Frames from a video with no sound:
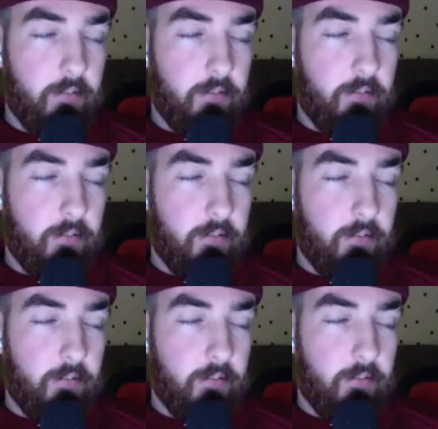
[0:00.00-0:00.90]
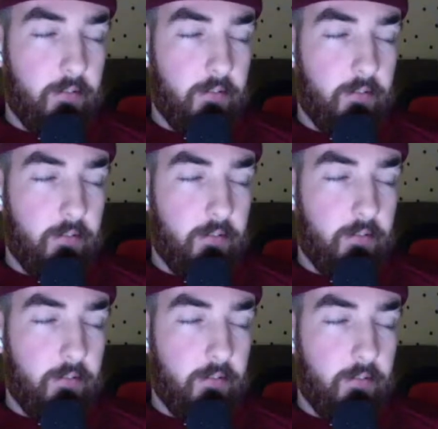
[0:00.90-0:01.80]
which is sad
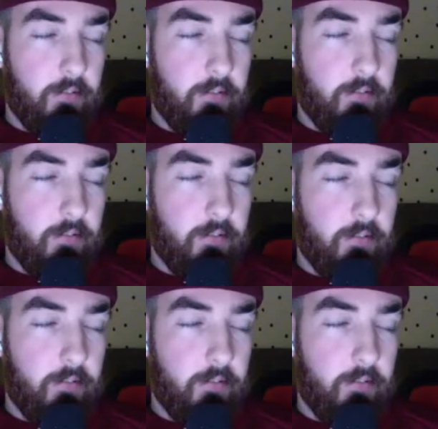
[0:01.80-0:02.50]
on its own.